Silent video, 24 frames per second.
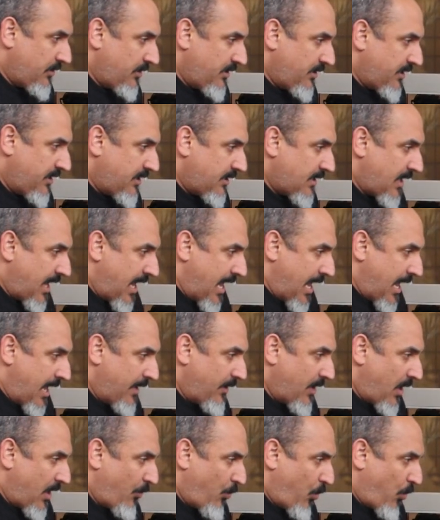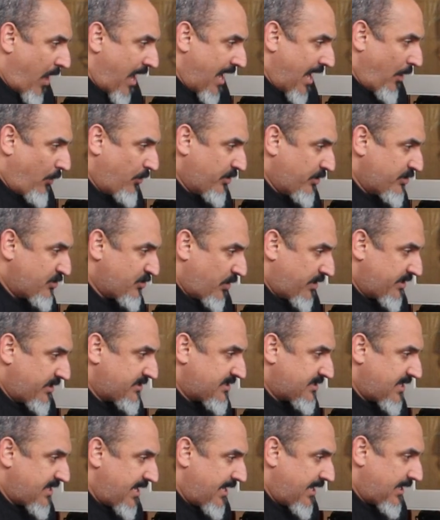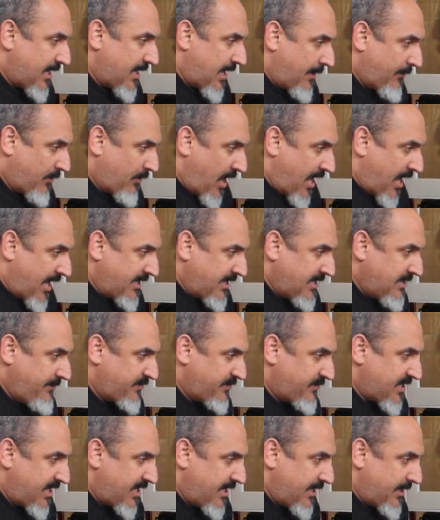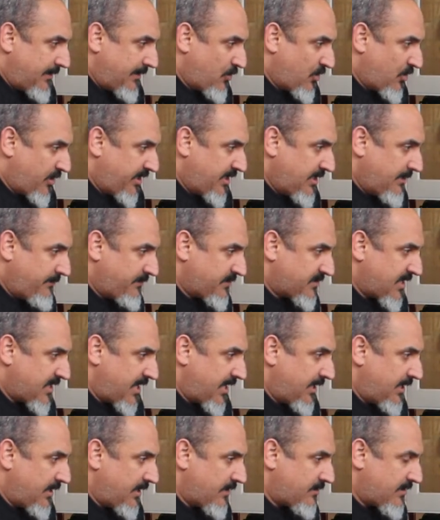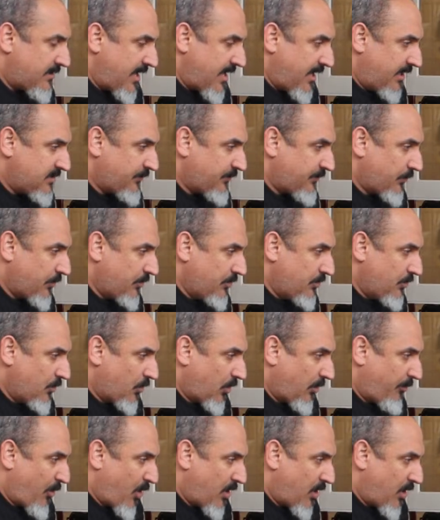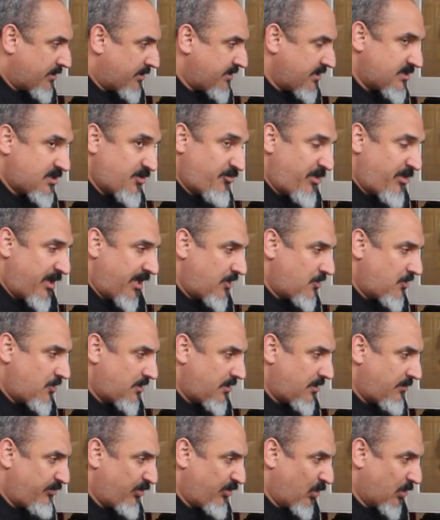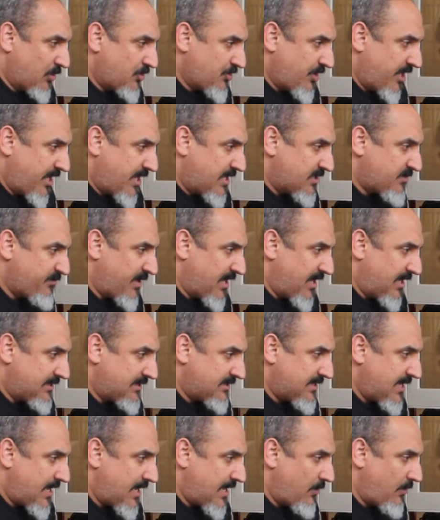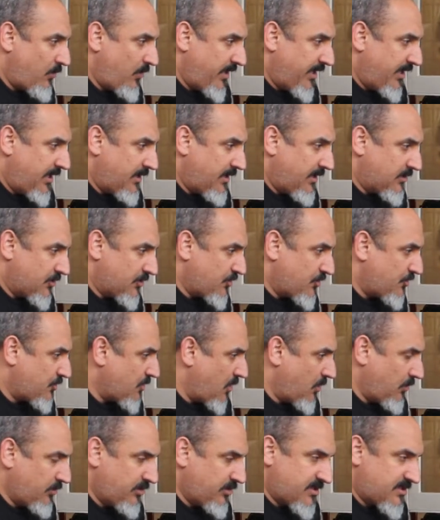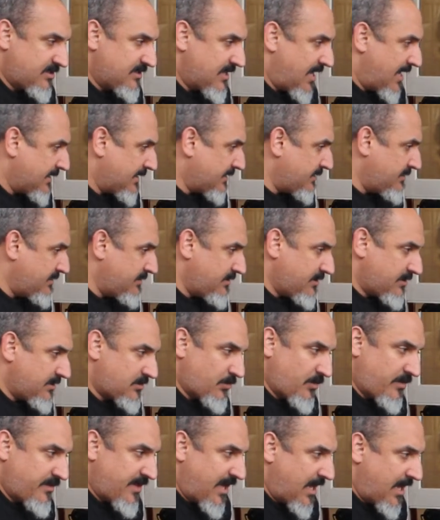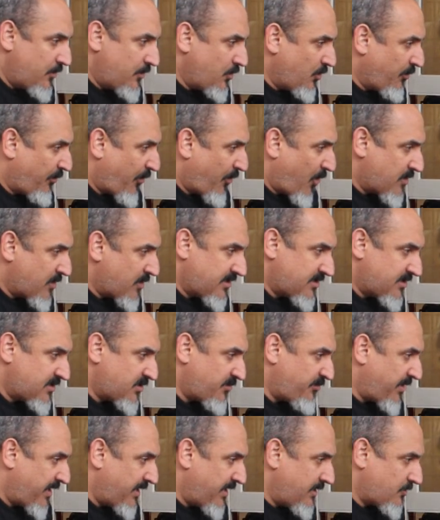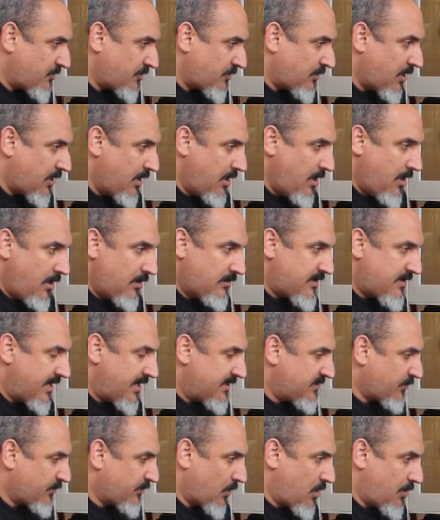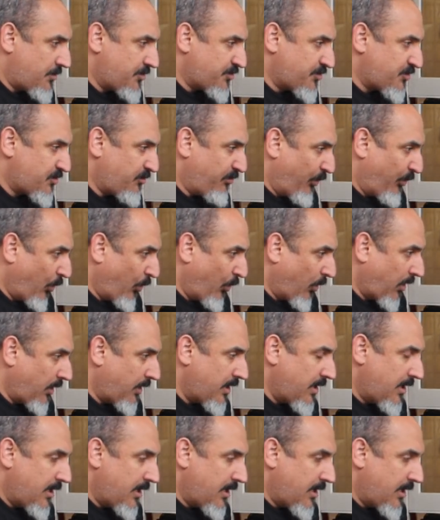in. And I always want to say it. I keep saying I'm going to keep saying it. Thanks for your participation in Porchcast Pottstown. The show does not exist without your participation. Thanks for all the support.